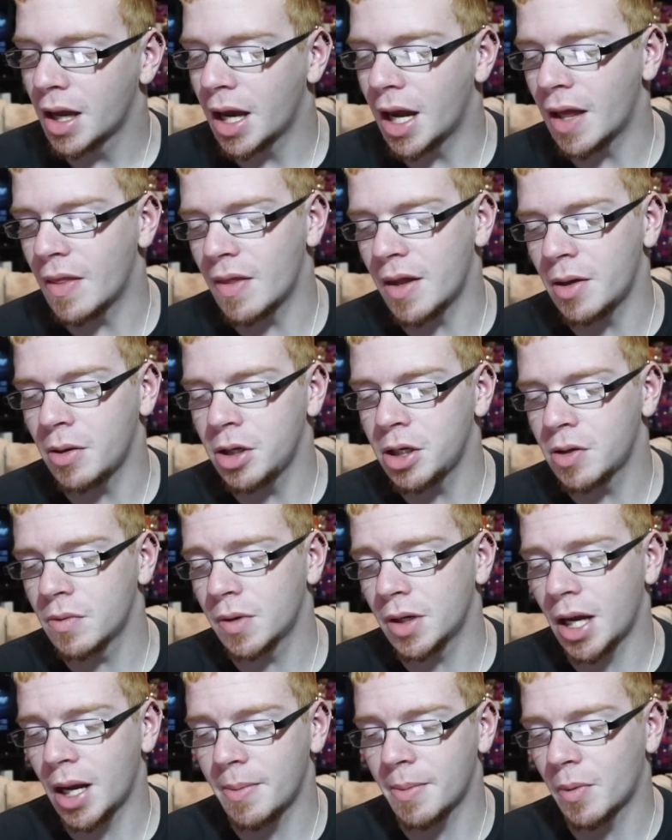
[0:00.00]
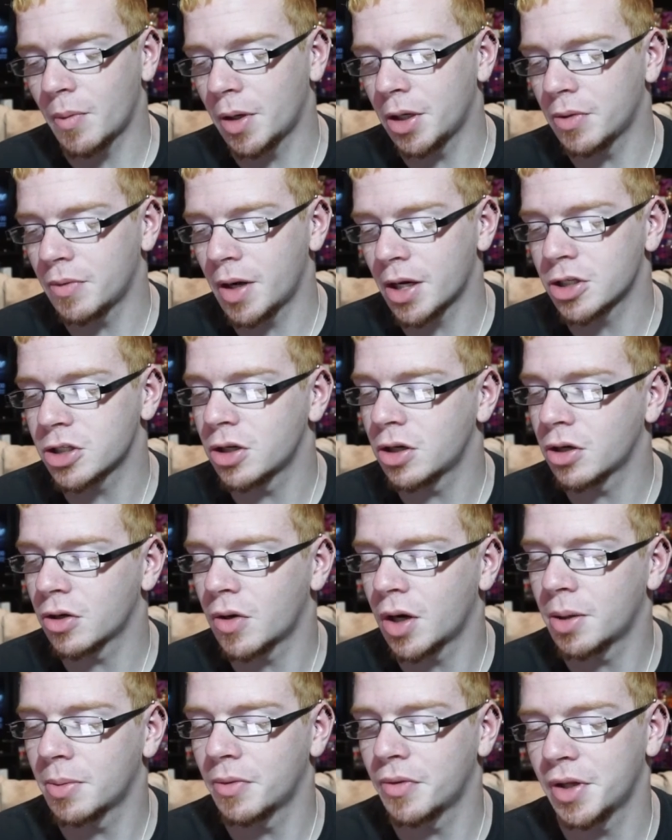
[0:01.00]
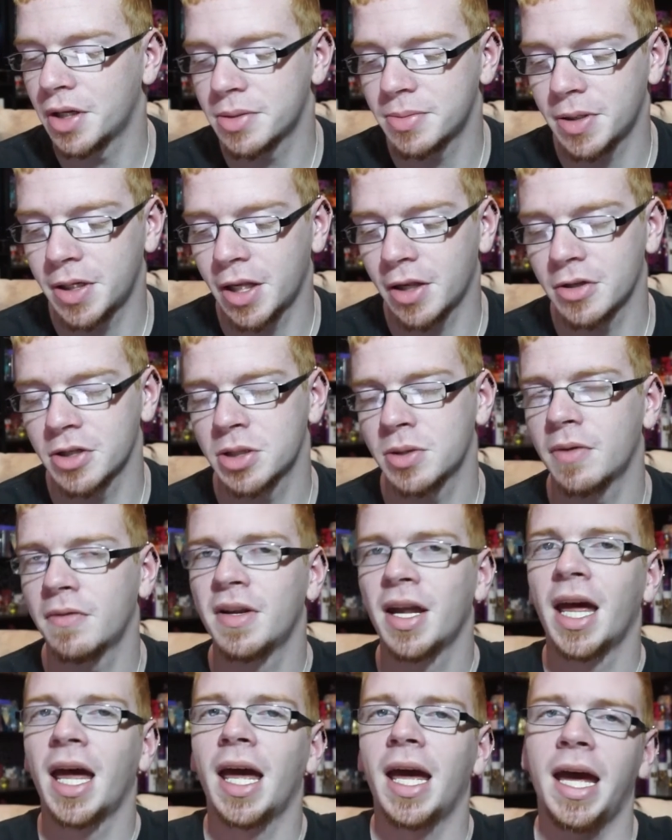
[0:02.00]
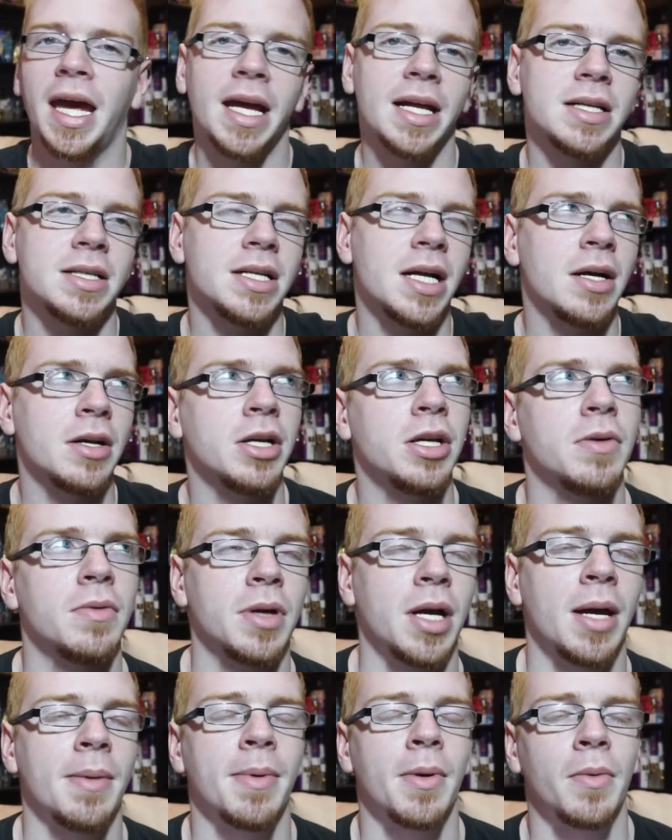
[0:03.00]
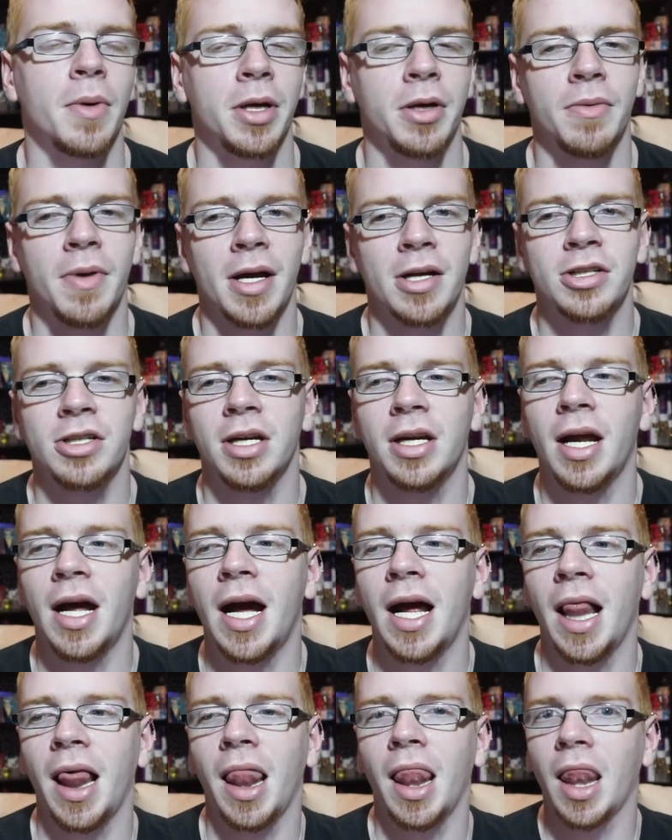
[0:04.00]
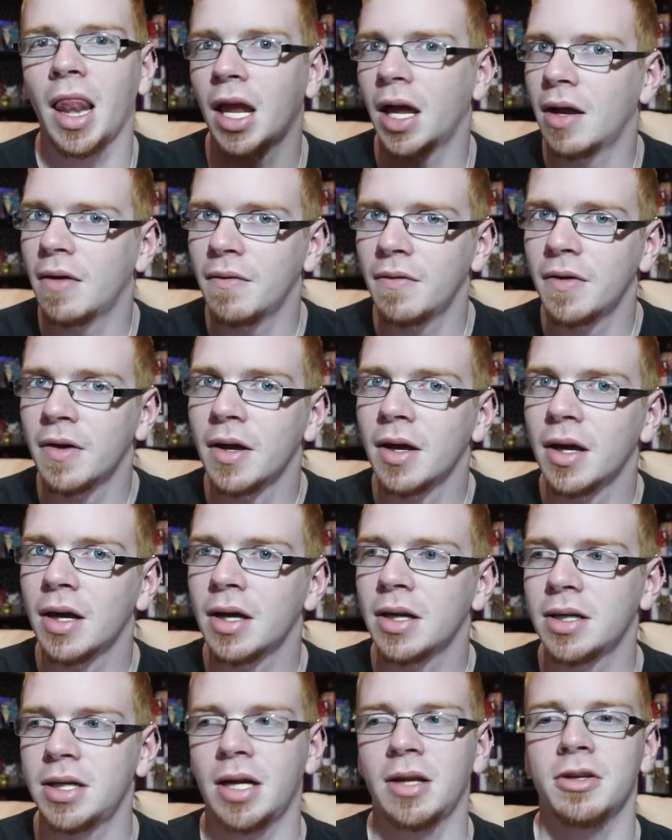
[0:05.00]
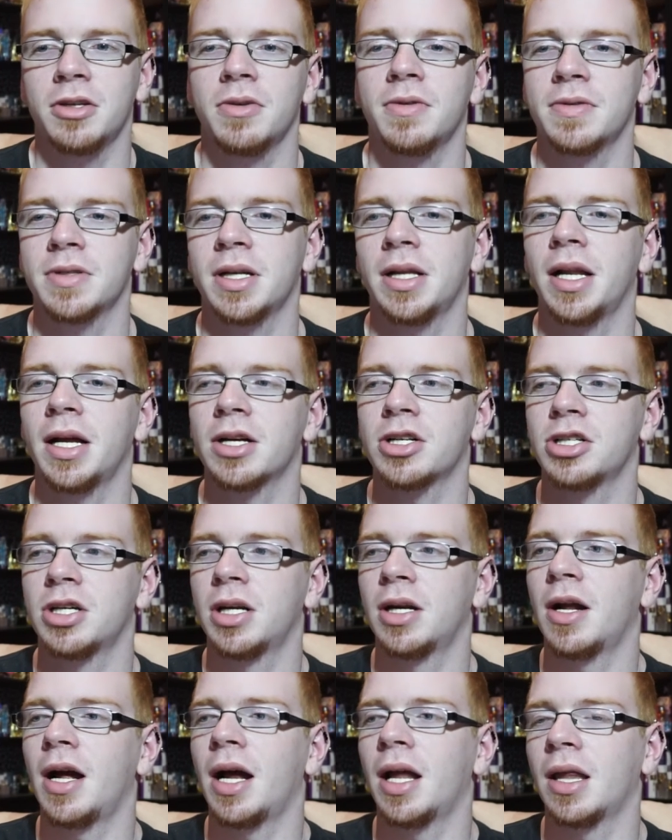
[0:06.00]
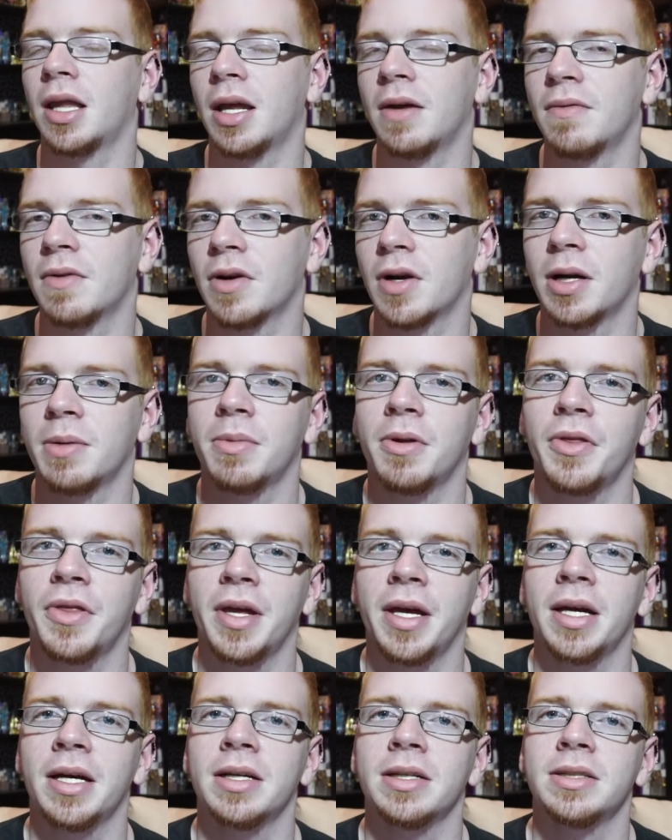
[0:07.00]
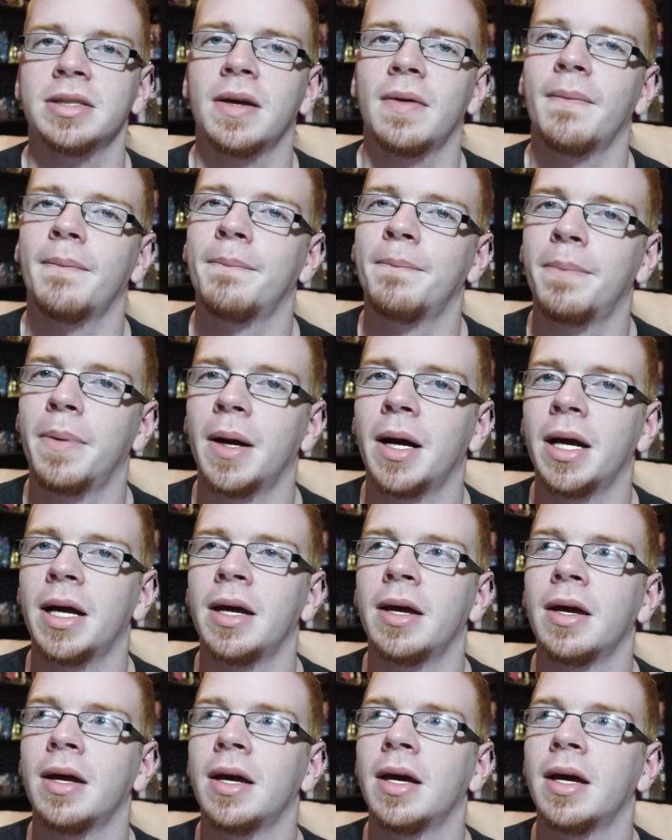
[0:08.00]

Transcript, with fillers: And then You and I by One Direction are Incredible Things by Taylor Swift. Hands down, You and I by One Direction. I love Taylor Swift's collection. I love Incredible Things, but